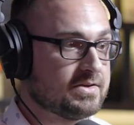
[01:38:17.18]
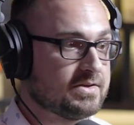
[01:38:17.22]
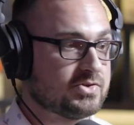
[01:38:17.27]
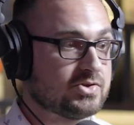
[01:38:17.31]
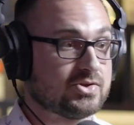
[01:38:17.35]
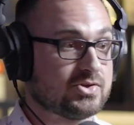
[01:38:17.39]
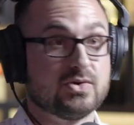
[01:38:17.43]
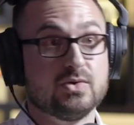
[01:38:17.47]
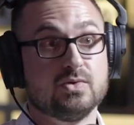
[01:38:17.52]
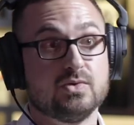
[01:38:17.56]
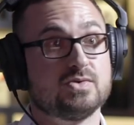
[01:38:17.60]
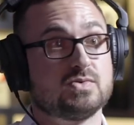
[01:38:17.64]

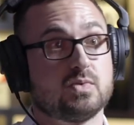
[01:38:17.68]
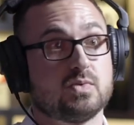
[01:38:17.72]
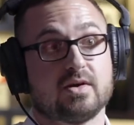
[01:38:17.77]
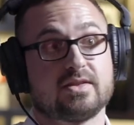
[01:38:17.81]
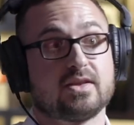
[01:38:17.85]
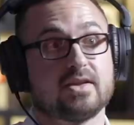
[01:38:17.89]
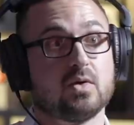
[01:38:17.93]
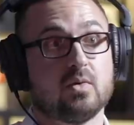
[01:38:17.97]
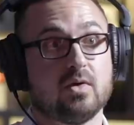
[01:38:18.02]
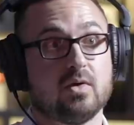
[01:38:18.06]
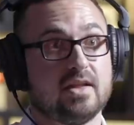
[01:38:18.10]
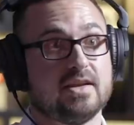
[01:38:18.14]
choose
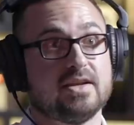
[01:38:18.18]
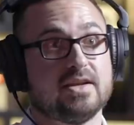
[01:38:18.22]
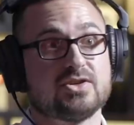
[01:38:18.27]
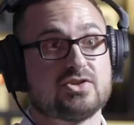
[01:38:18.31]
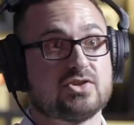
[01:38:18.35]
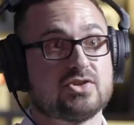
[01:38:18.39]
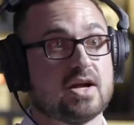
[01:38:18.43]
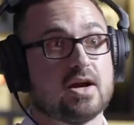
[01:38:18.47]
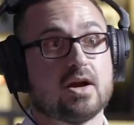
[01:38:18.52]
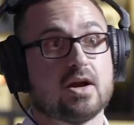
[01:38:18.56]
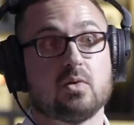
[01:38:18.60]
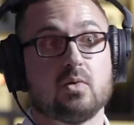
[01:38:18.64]
what they're willing to
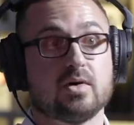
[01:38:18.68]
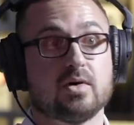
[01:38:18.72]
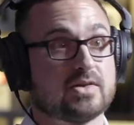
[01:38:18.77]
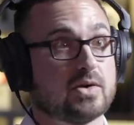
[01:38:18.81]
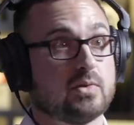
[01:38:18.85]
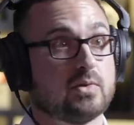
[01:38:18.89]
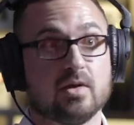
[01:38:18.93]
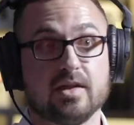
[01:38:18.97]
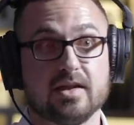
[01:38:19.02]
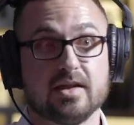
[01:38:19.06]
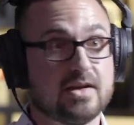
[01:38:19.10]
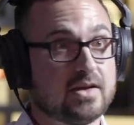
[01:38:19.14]
share, what
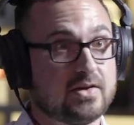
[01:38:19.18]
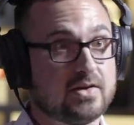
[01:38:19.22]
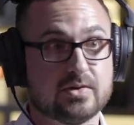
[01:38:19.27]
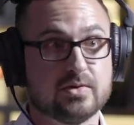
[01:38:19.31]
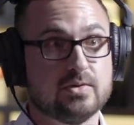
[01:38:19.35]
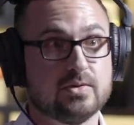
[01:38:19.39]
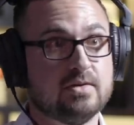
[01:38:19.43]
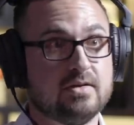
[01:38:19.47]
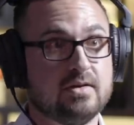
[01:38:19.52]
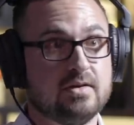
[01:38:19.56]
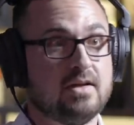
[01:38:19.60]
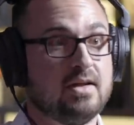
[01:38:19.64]
they're willing to
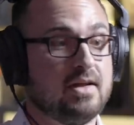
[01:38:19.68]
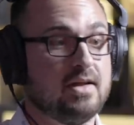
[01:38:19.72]
do.